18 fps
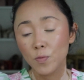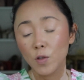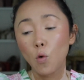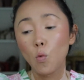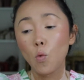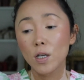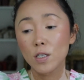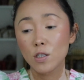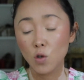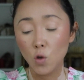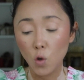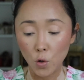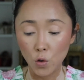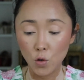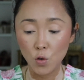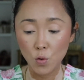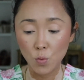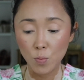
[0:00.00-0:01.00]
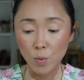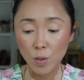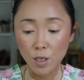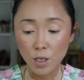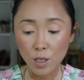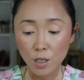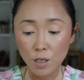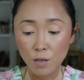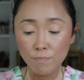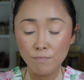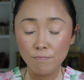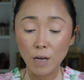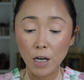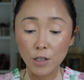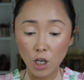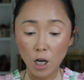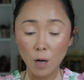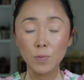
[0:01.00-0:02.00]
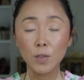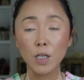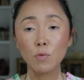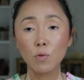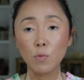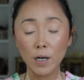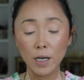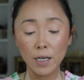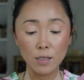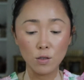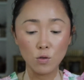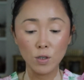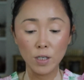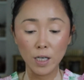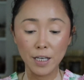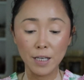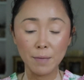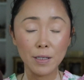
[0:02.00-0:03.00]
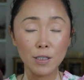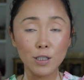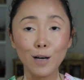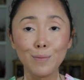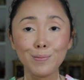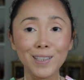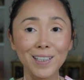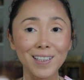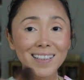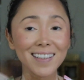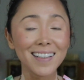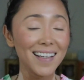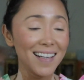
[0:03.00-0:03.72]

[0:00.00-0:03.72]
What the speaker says: was going to be adopted. We wanted to get him adopted.